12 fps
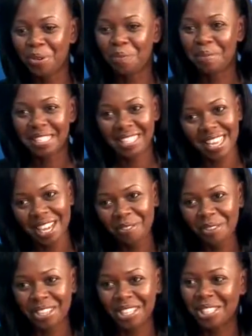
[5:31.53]
Mr.
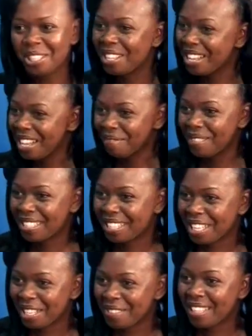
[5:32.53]
Edwards, Ms.
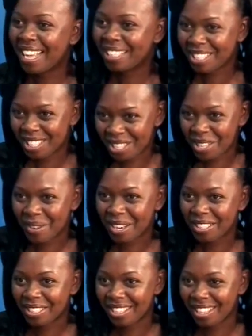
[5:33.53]
Gibbs, glad to see you here
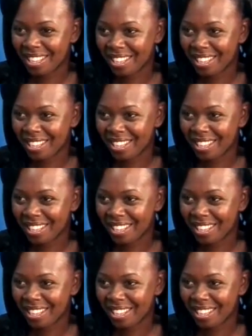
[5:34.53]
today.